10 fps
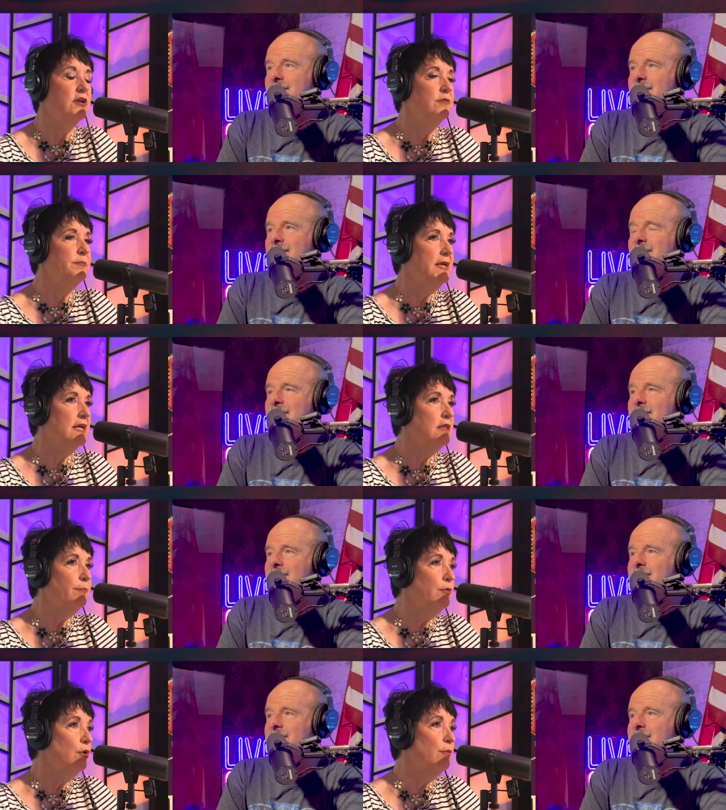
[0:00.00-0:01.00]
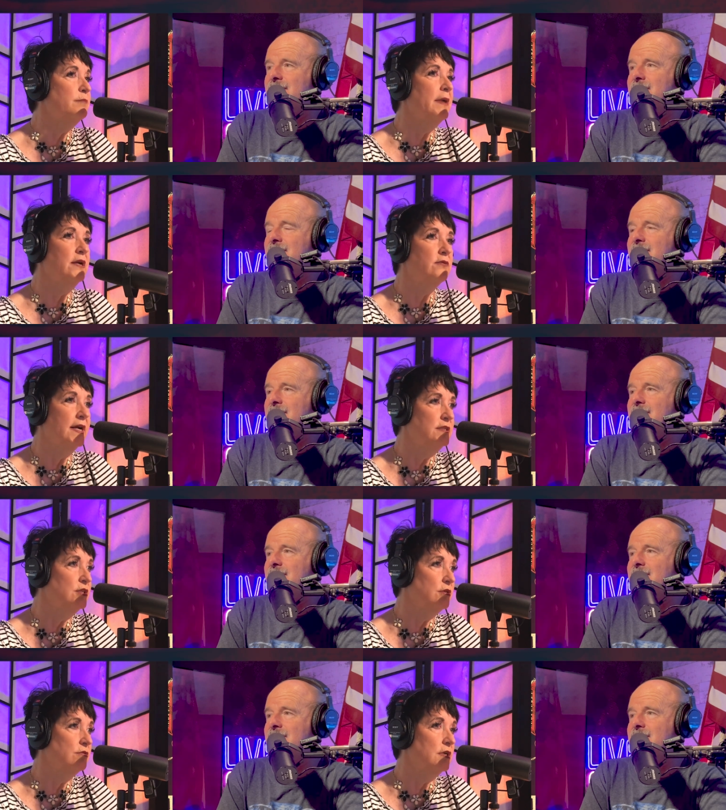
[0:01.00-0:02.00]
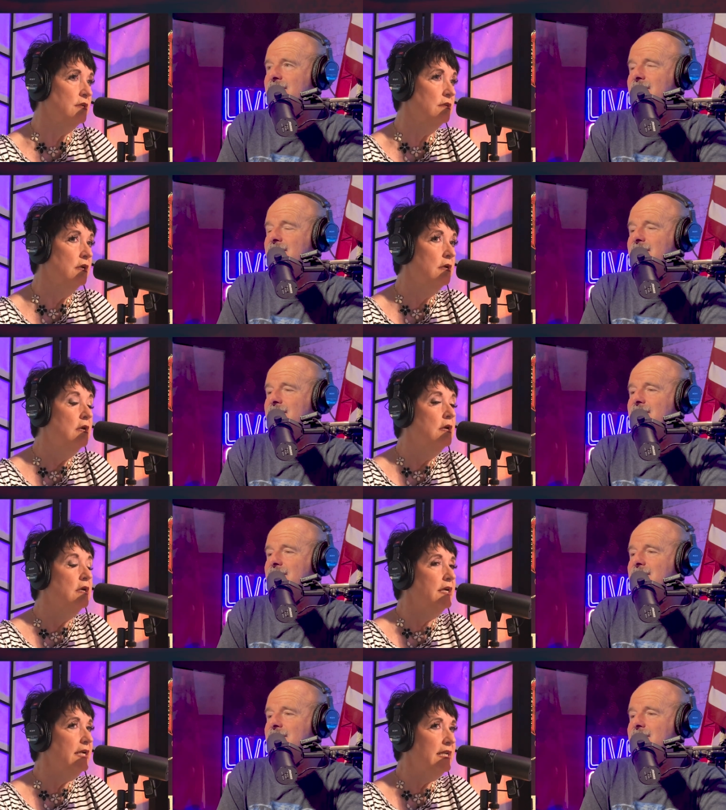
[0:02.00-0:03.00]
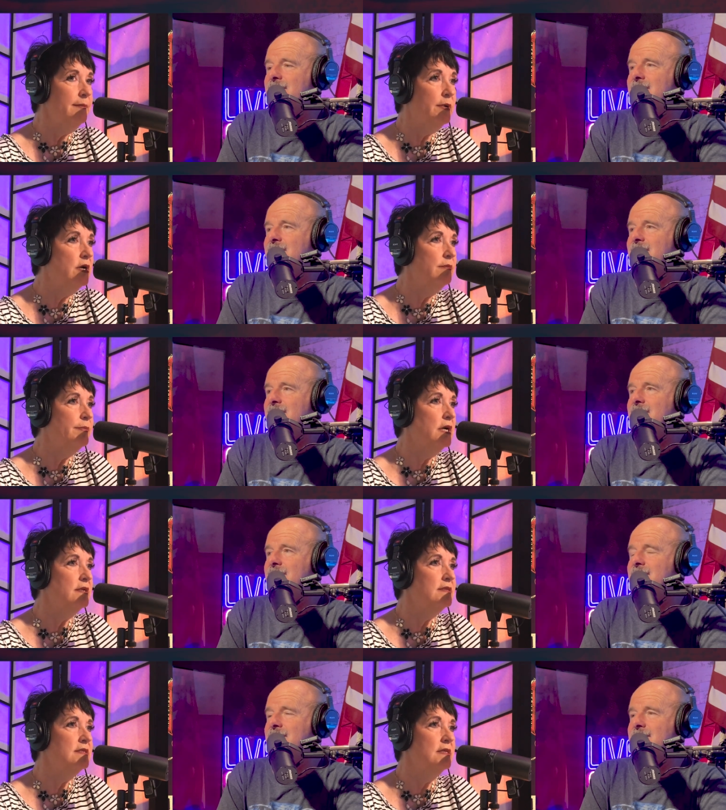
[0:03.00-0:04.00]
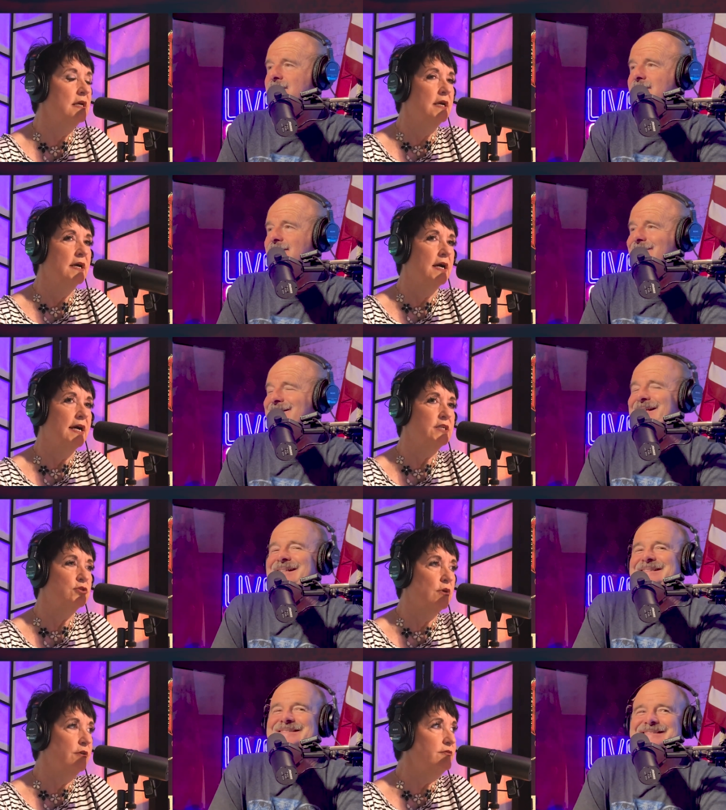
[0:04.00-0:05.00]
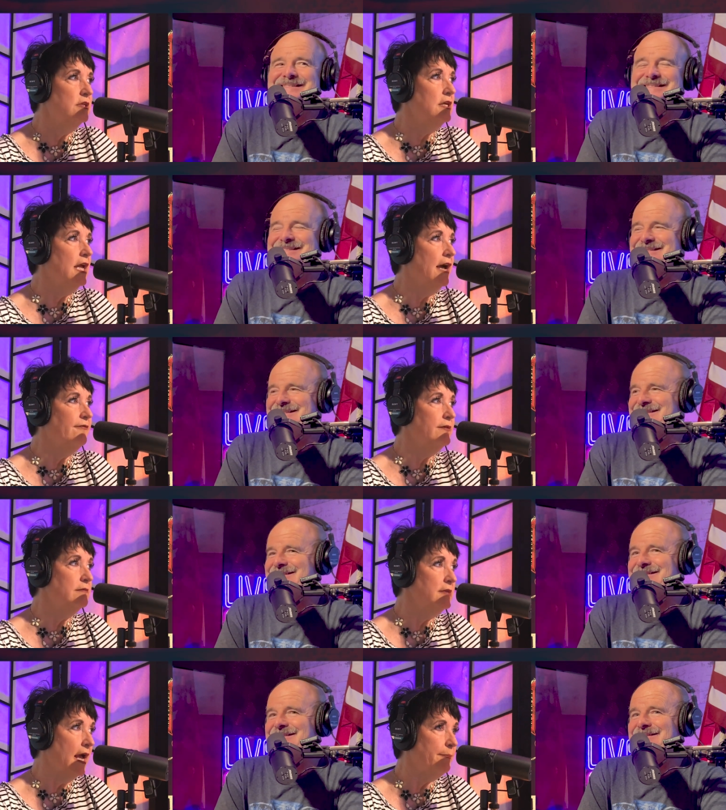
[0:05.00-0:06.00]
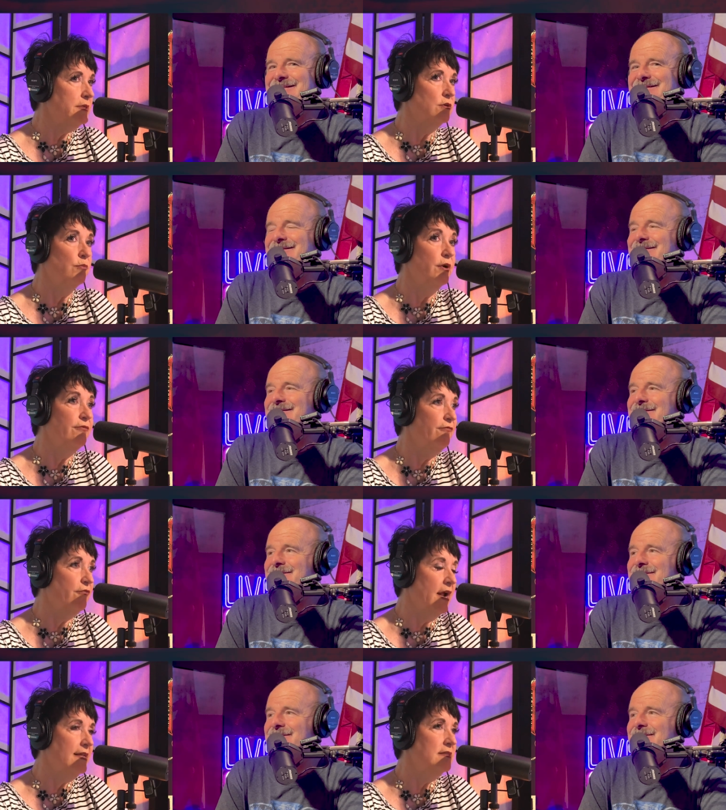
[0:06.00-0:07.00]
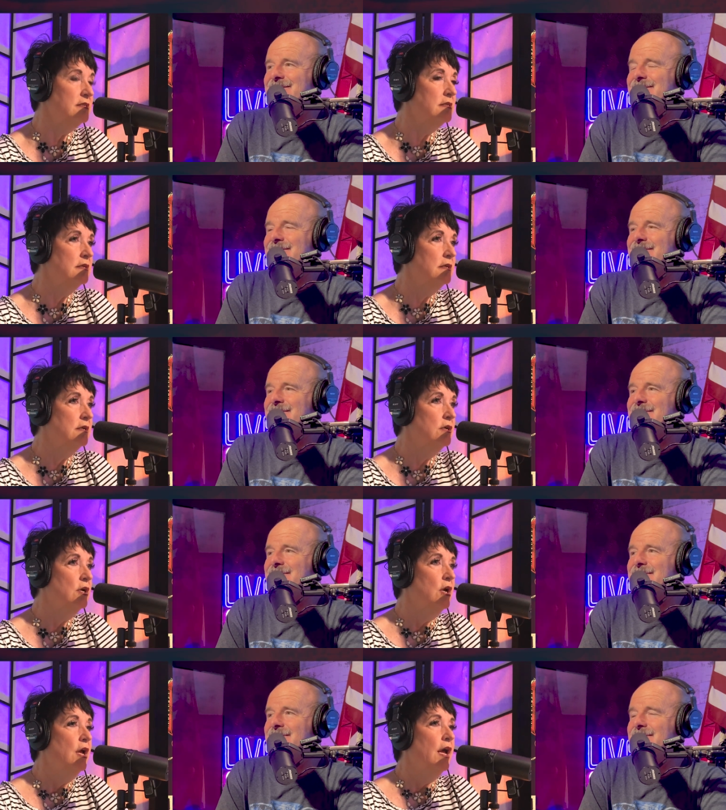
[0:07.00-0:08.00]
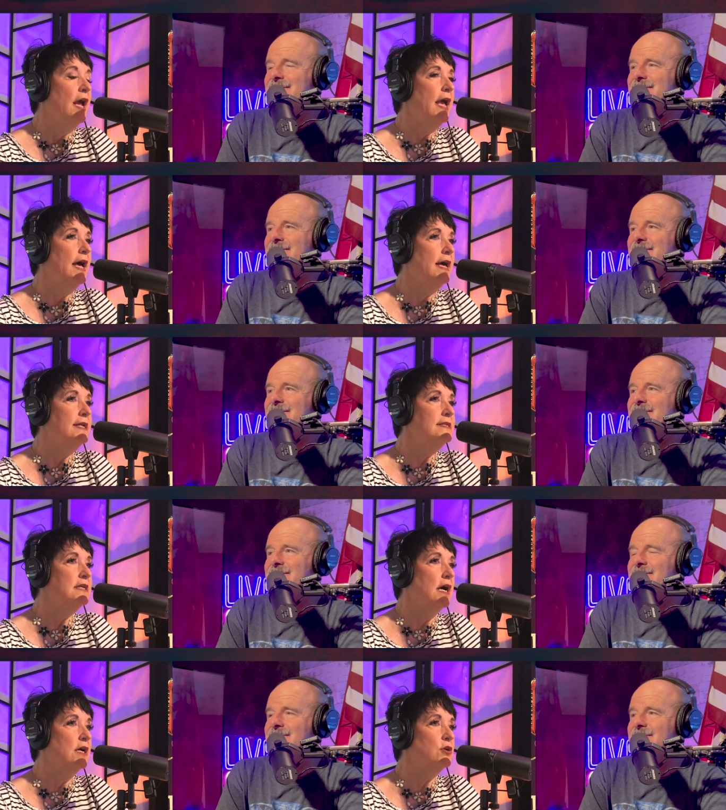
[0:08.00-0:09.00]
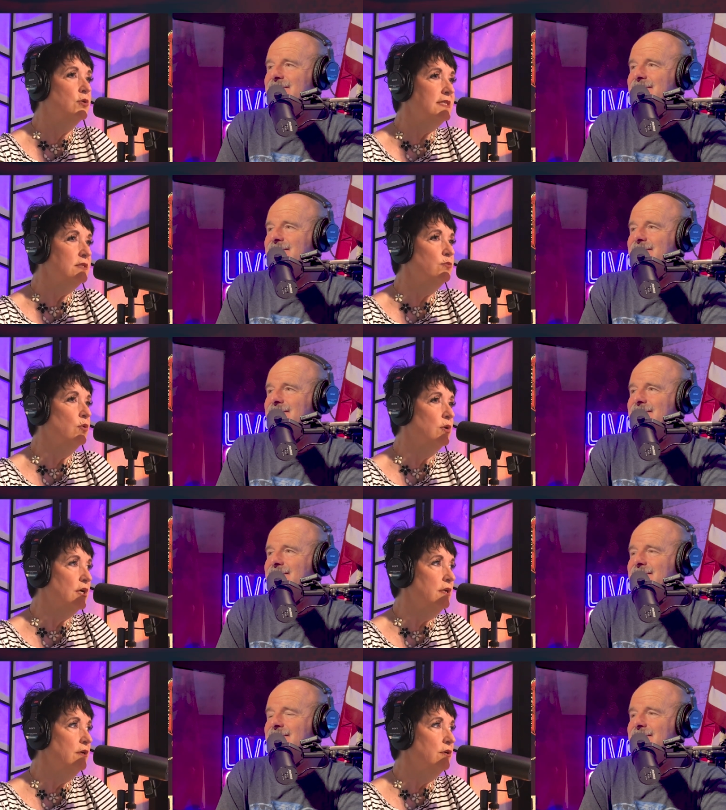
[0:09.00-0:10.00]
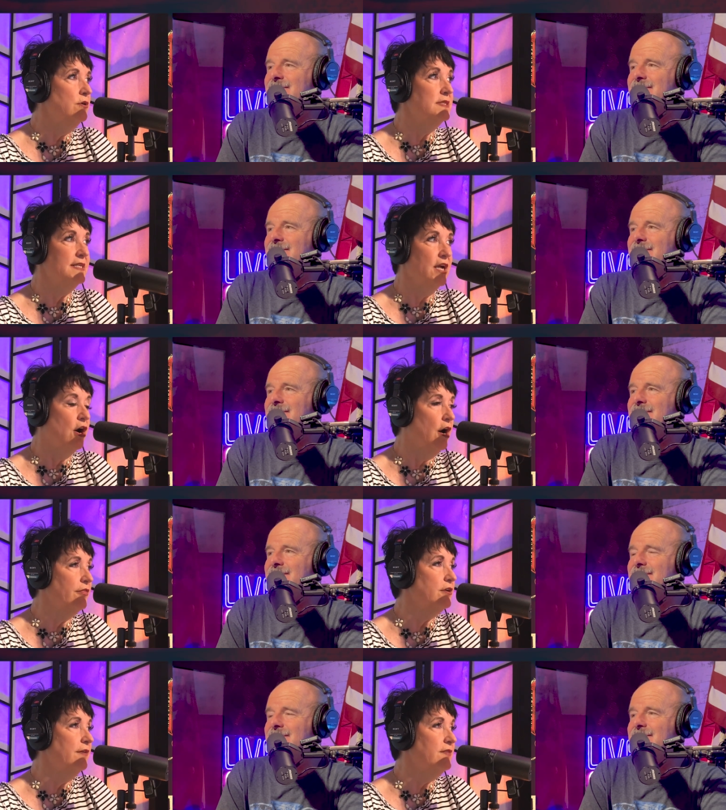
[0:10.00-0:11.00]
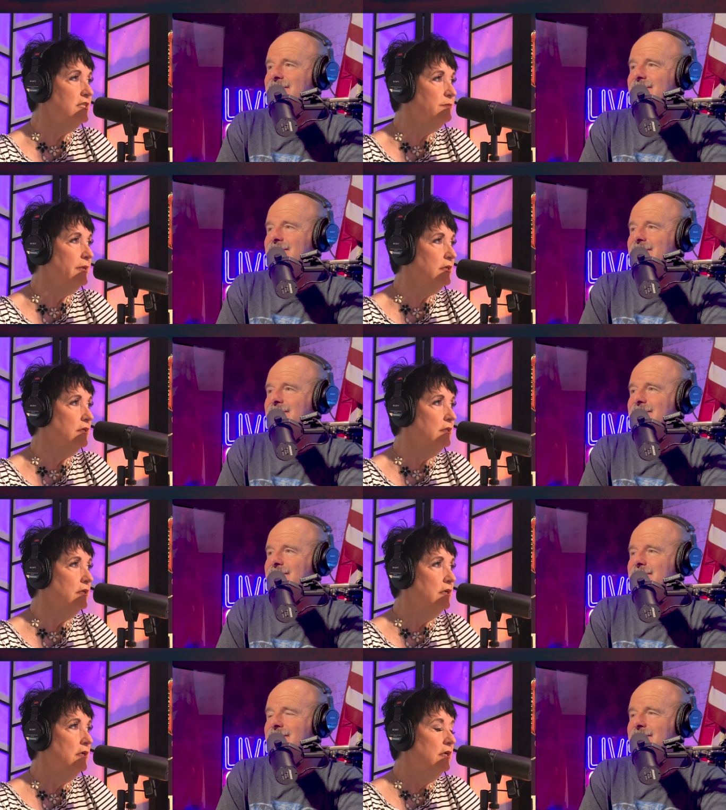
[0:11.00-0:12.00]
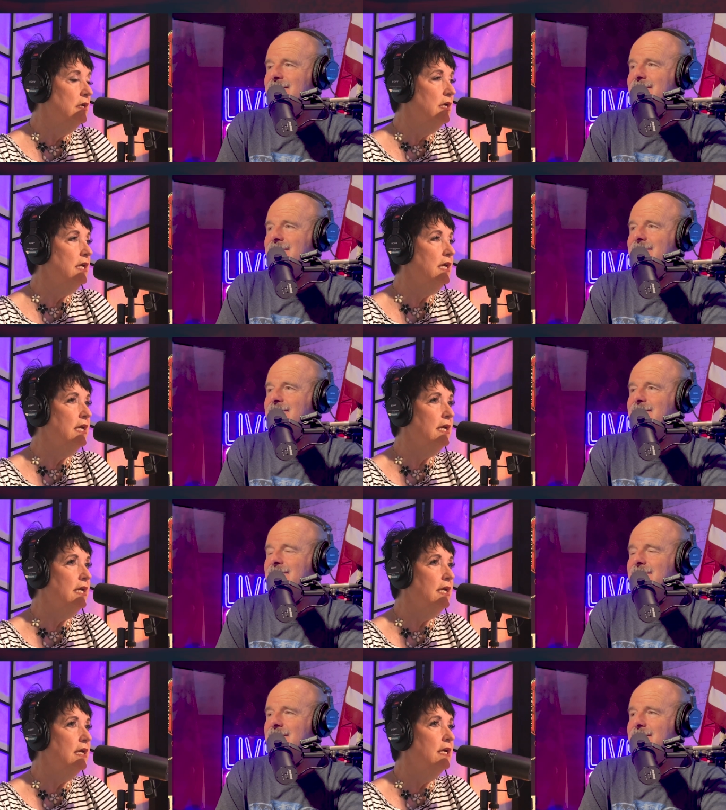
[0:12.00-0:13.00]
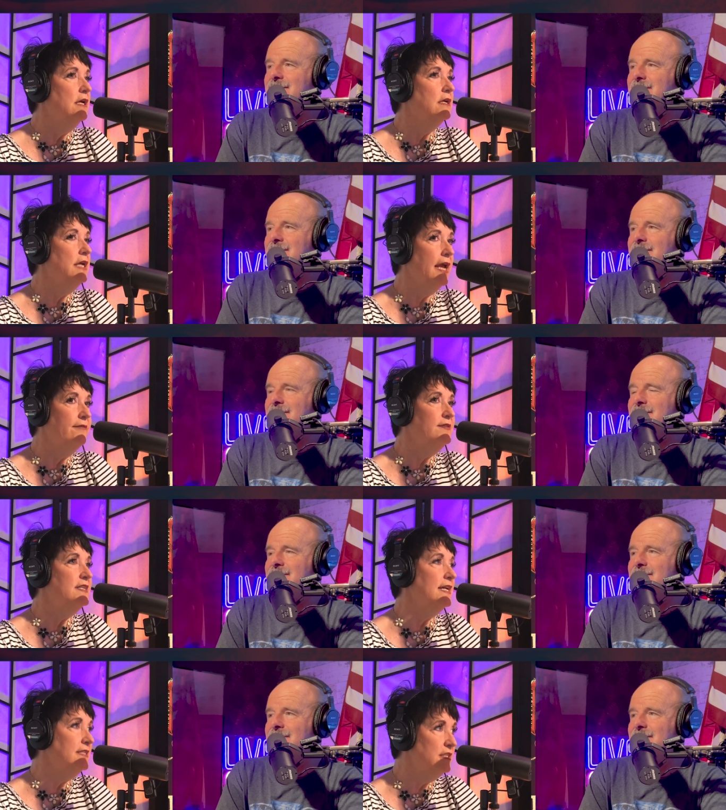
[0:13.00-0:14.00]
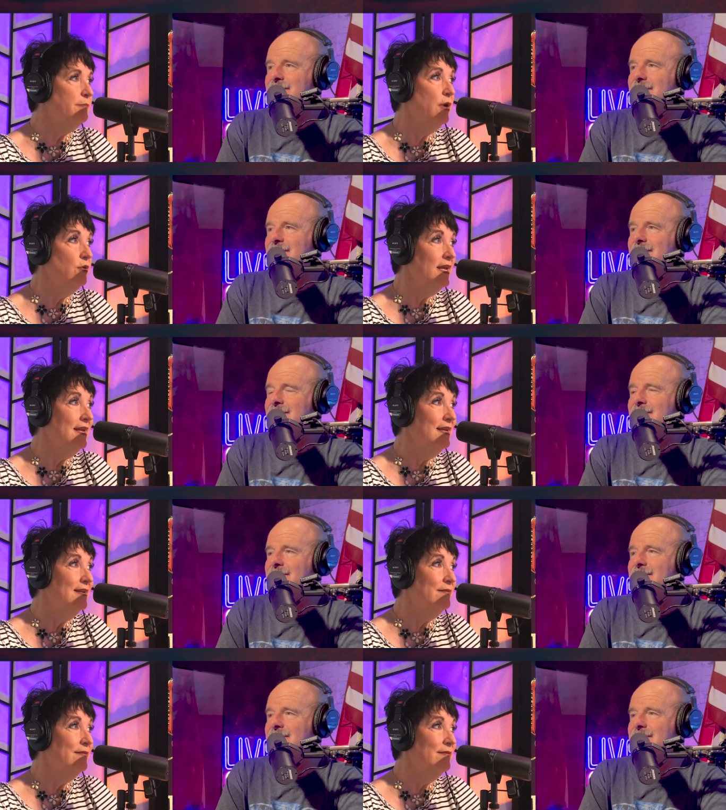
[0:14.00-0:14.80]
Speaker 1: could be at the pool with my grandchildren eating bonbons. I drove to the cap- Capitol with friends and Chris Ward, who is the author of this bill, he gave testimony